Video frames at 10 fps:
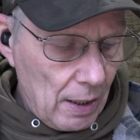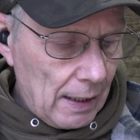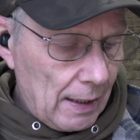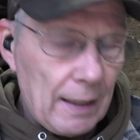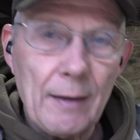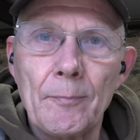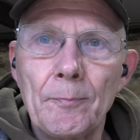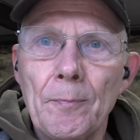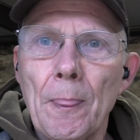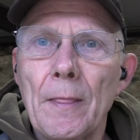Hang
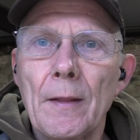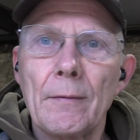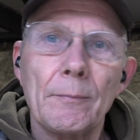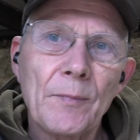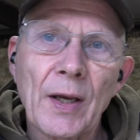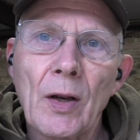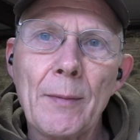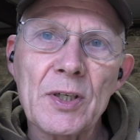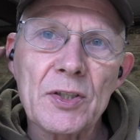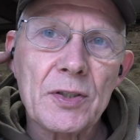on, let
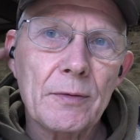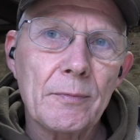me just...